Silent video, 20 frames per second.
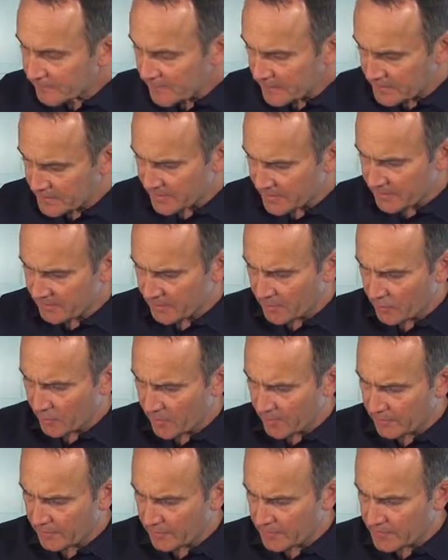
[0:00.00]
skimmer,
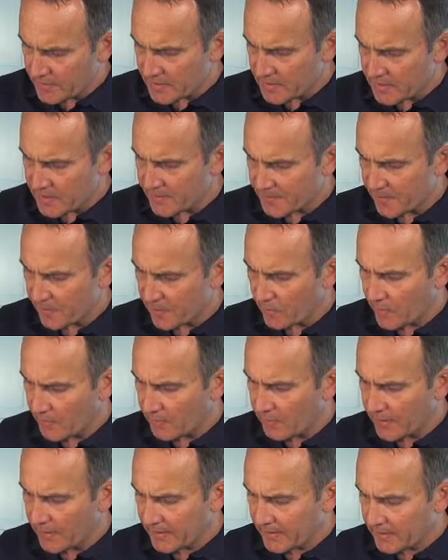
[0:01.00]
whether it's the spider
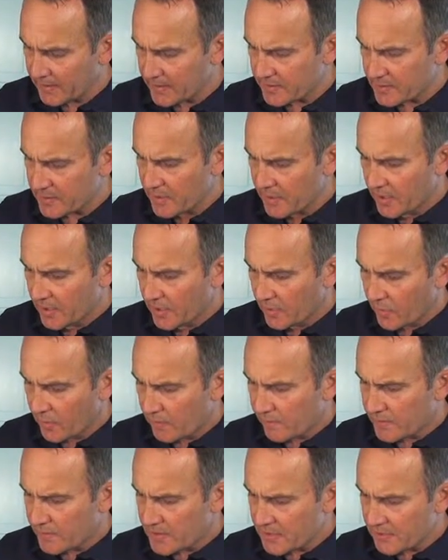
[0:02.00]
web like this or
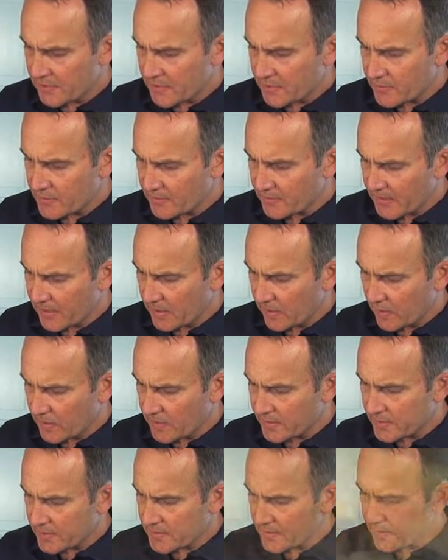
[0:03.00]
even some of those metal
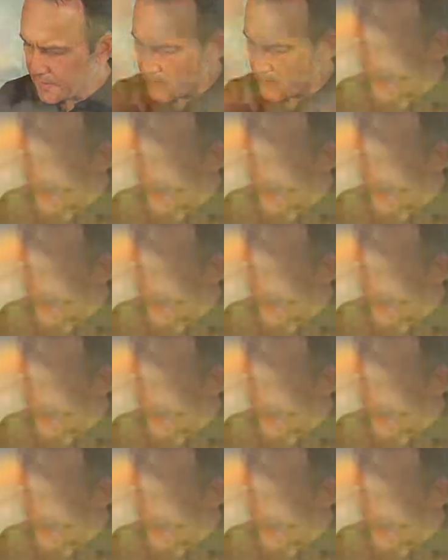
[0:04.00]
ones. Let